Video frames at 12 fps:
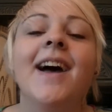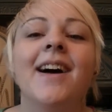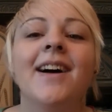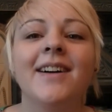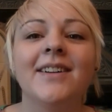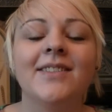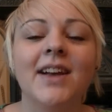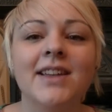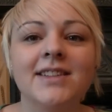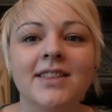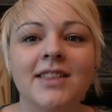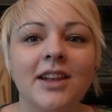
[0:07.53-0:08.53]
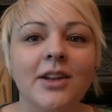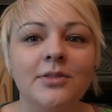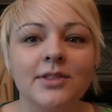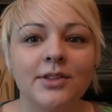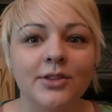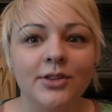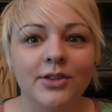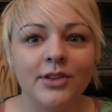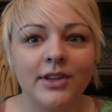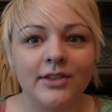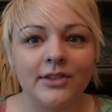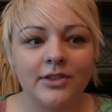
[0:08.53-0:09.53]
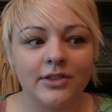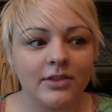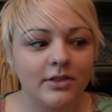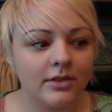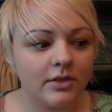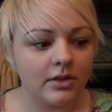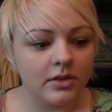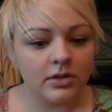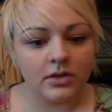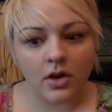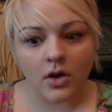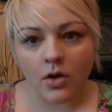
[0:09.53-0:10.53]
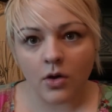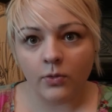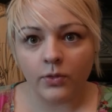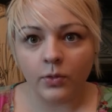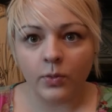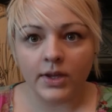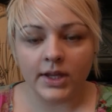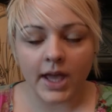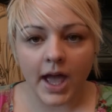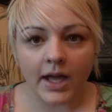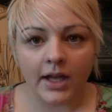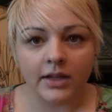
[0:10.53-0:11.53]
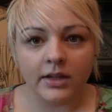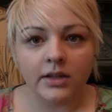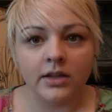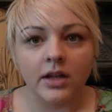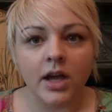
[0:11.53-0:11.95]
I said that I was going to do this over the weekend,